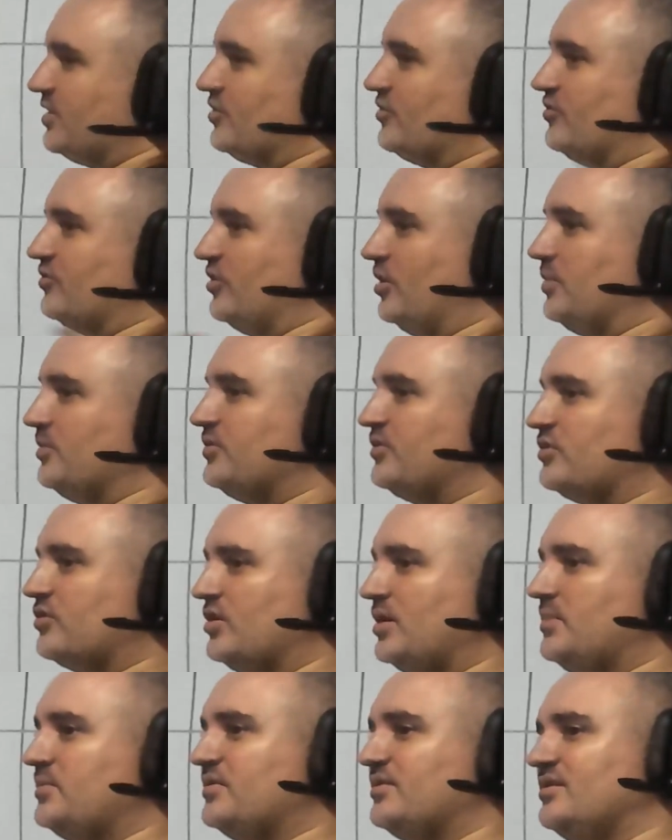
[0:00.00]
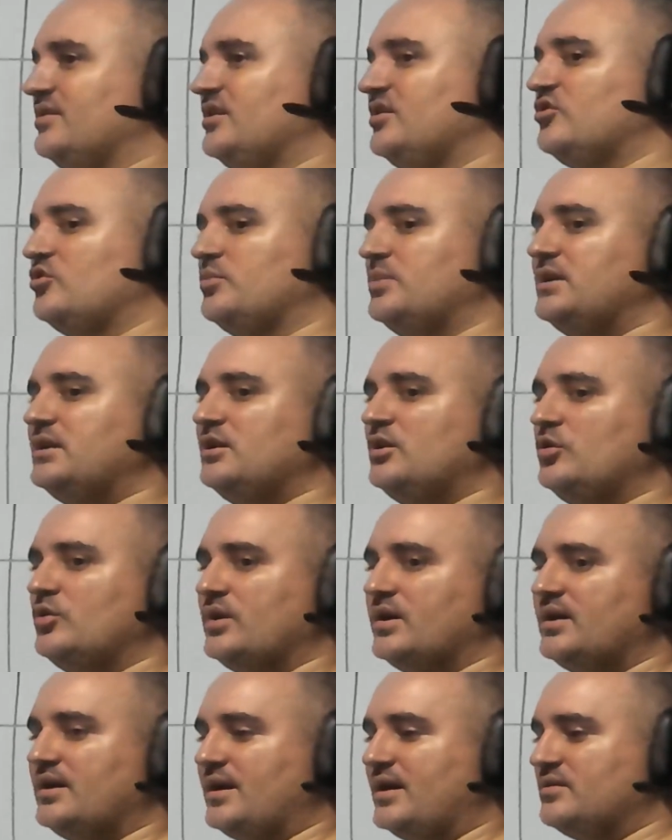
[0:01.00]
some scripts need to be
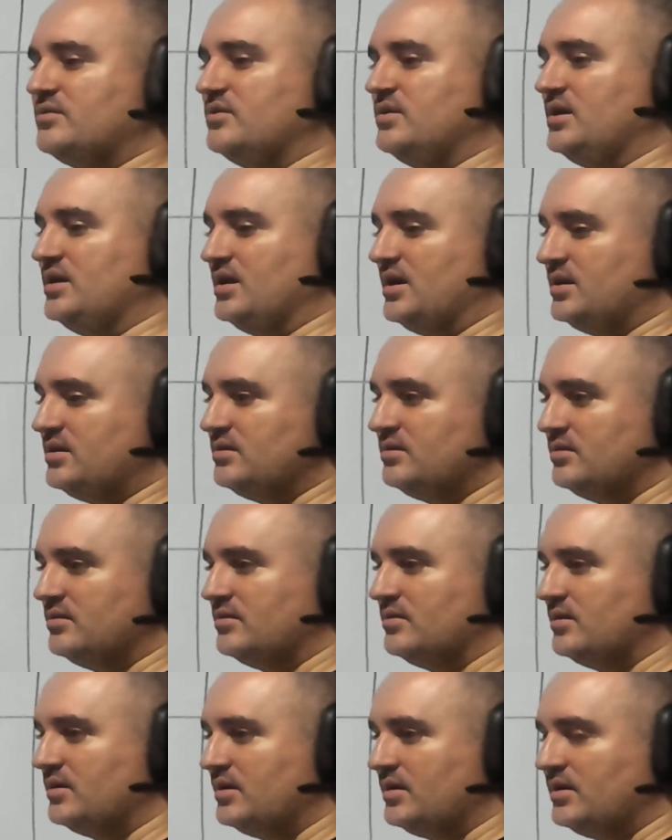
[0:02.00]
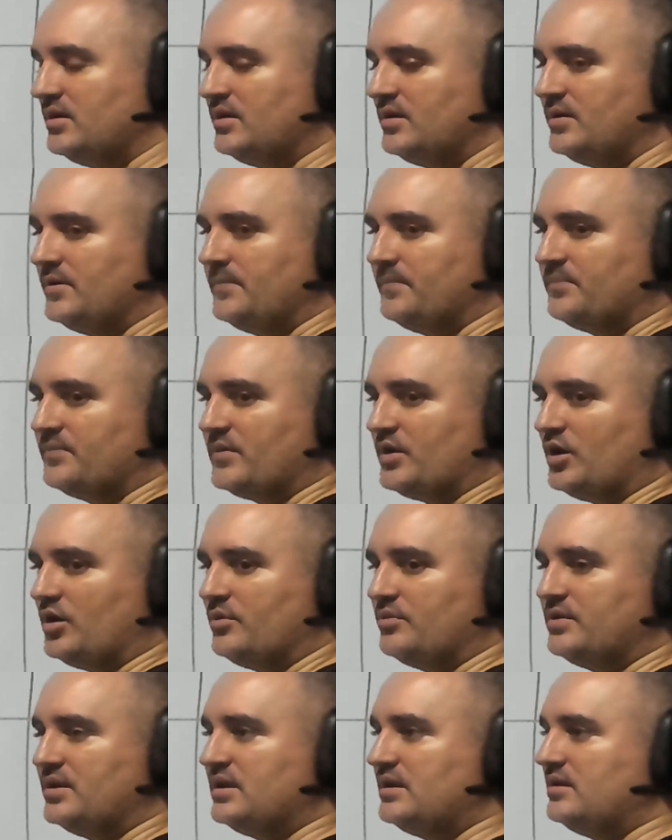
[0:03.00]
loaded at the end of
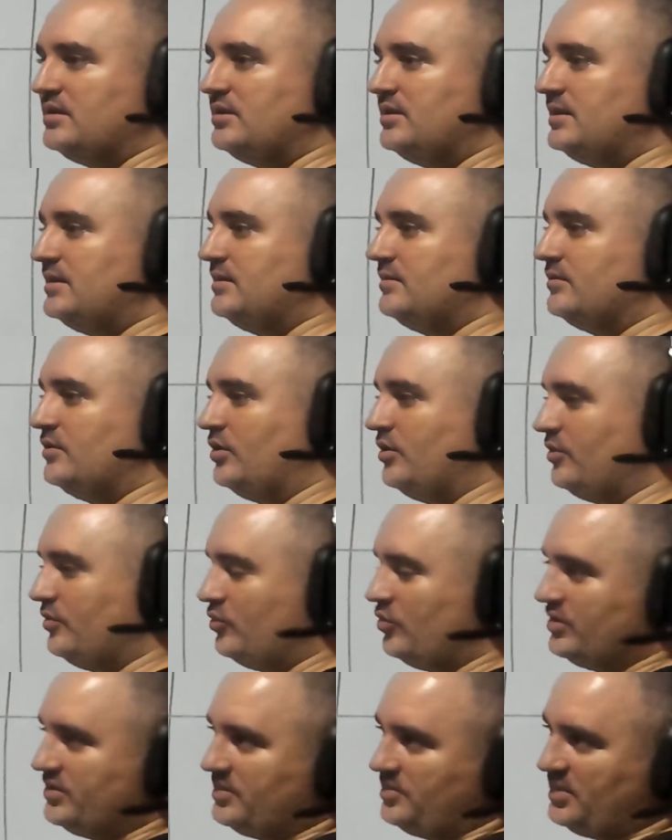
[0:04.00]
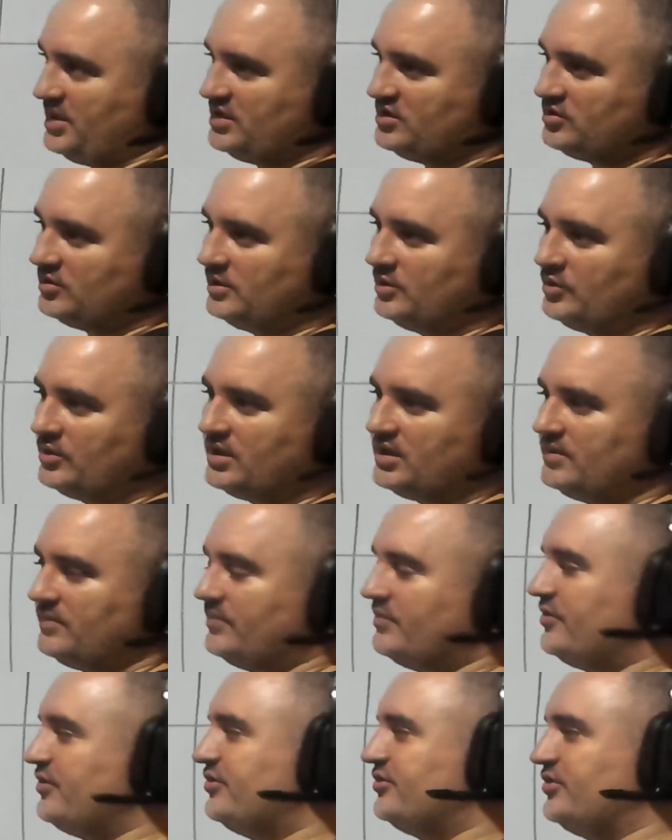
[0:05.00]
the when the page loaded.
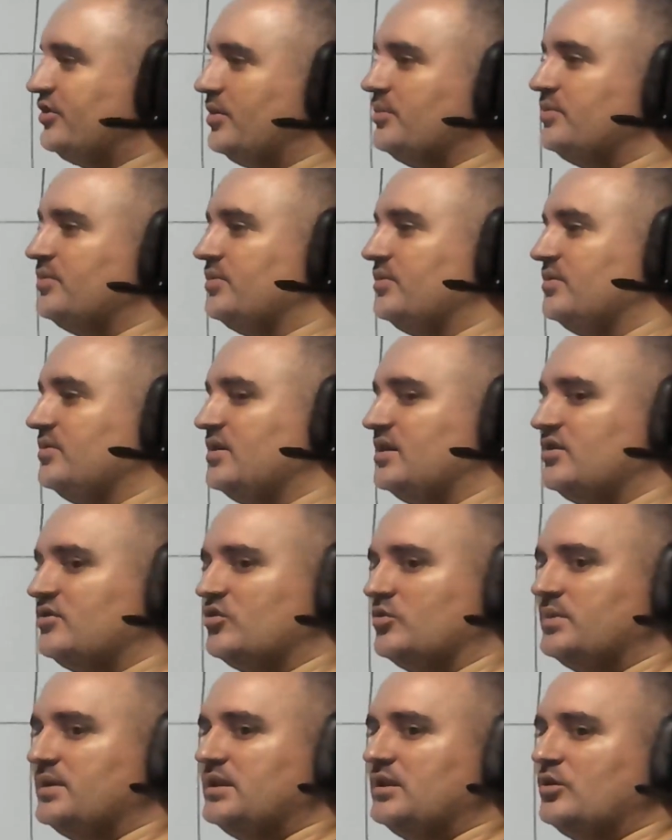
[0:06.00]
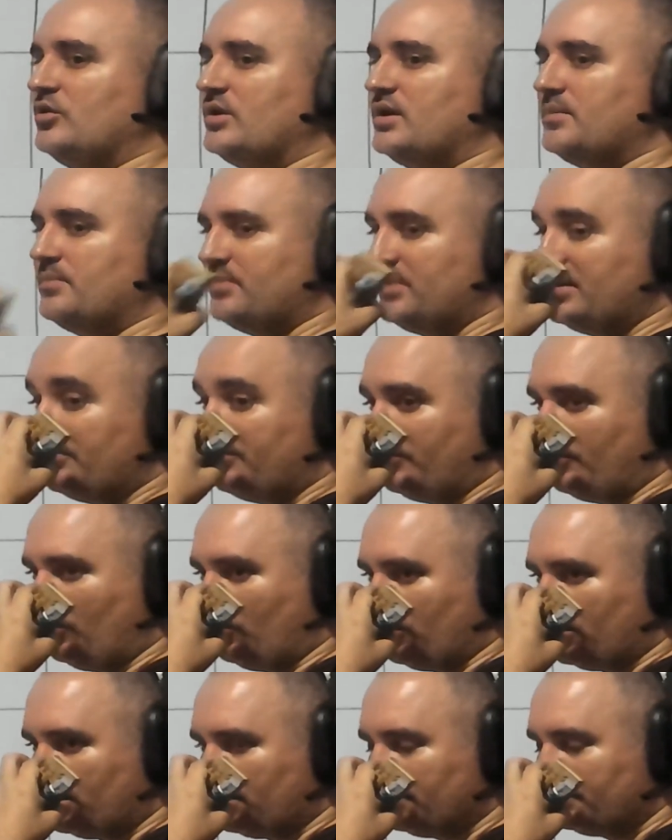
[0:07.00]
Some need to be loaded
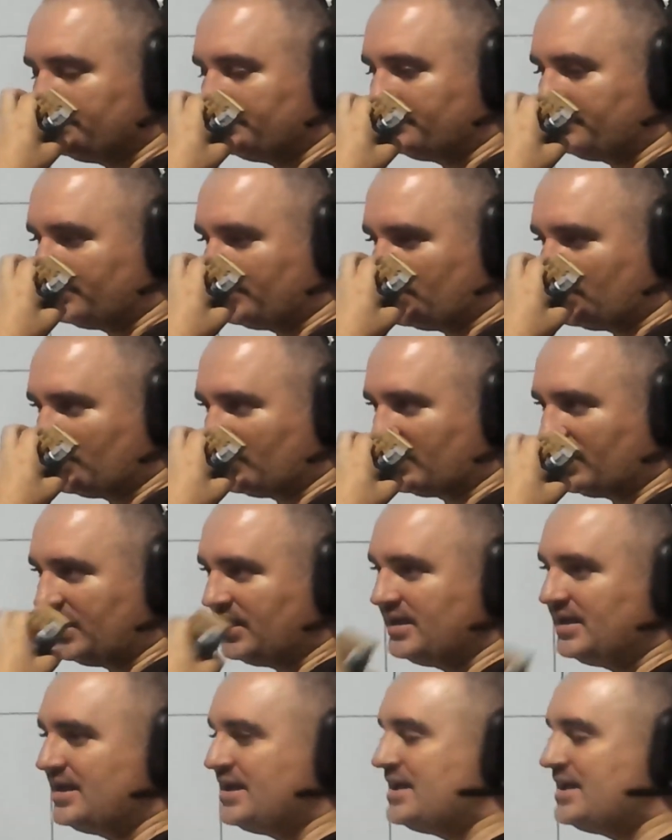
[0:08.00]
before. Okay,